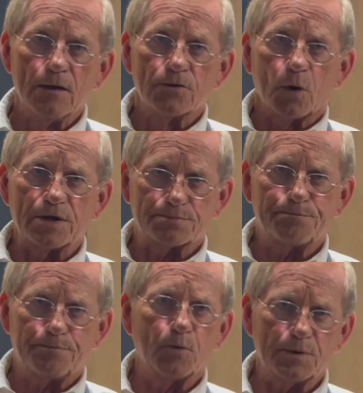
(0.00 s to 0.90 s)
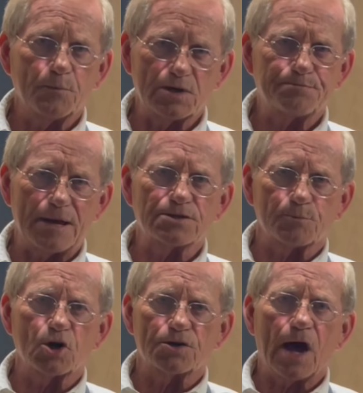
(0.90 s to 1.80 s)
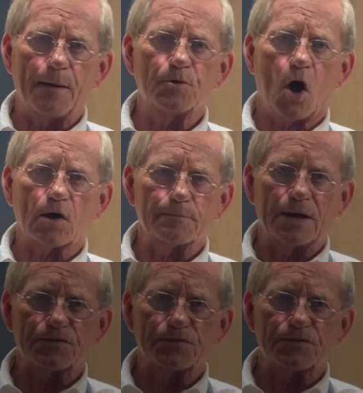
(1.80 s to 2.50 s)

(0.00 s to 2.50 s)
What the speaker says: So we spent some good time talking about